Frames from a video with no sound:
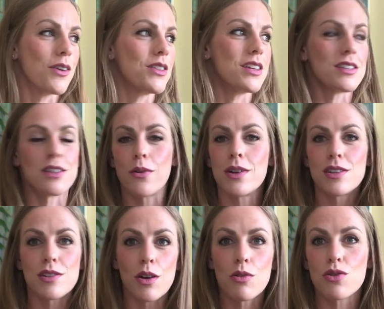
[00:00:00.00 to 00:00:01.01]
this
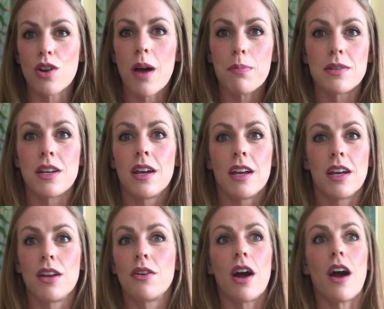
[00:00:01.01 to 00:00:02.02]
so-and-so dropped,
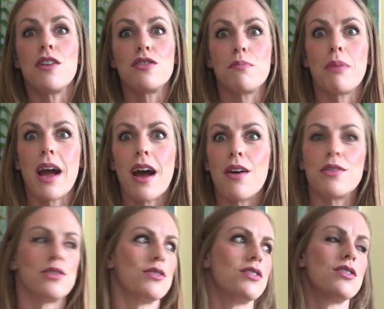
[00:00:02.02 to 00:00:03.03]
100
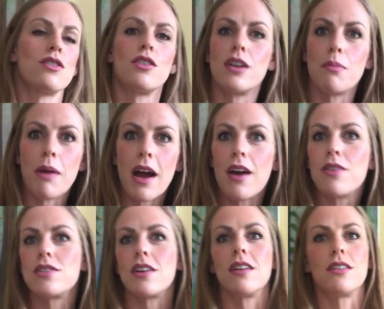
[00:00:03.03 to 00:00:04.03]
pounds or 30
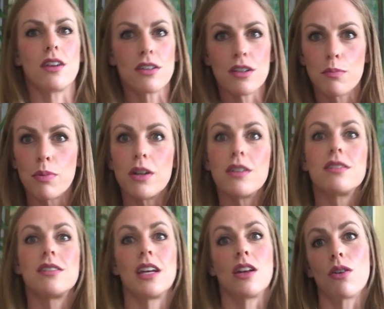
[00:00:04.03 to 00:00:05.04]
pounds on Dr.
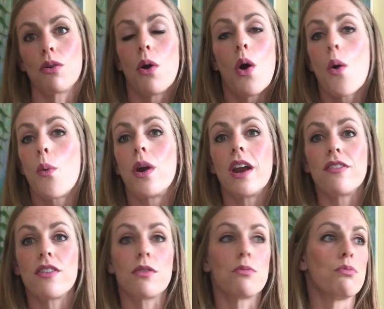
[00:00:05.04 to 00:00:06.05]
Bernstein or
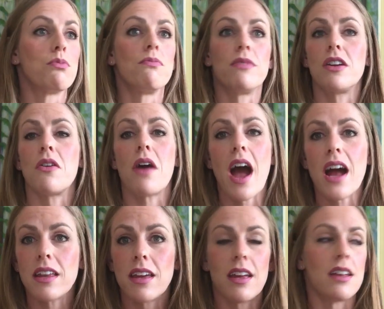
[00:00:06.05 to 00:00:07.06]
whatever,
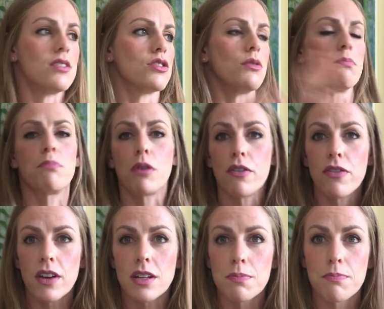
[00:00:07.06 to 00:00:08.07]
Atkins or
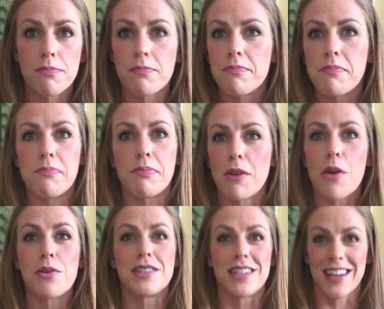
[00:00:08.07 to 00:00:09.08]
Perfect
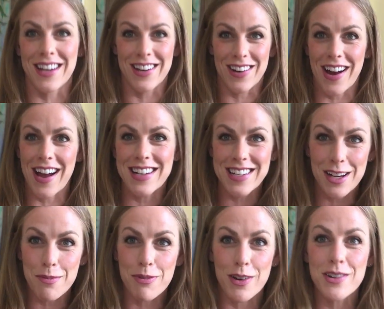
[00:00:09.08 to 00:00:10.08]
Protein or
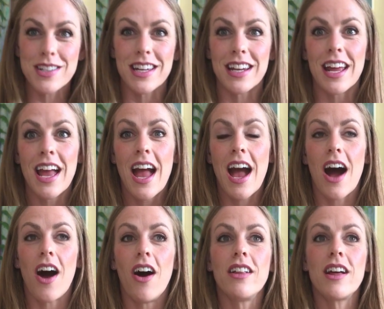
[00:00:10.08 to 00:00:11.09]
Ideal Protein,
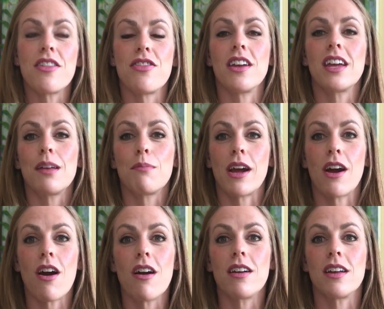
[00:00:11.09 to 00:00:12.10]
all I think in my
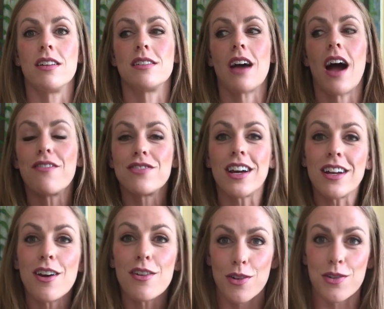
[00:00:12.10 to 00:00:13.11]
heart is I've done
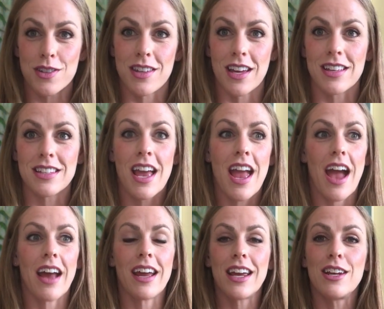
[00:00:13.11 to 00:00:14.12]
all those things,
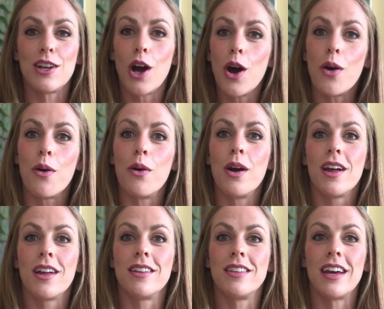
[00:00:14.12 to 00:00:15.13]
and I know
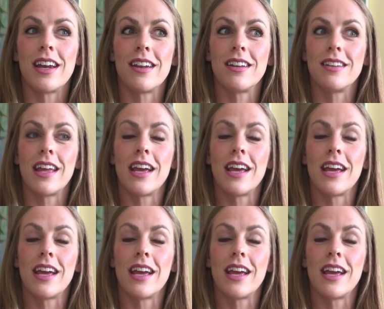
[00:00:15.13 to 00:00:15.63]
that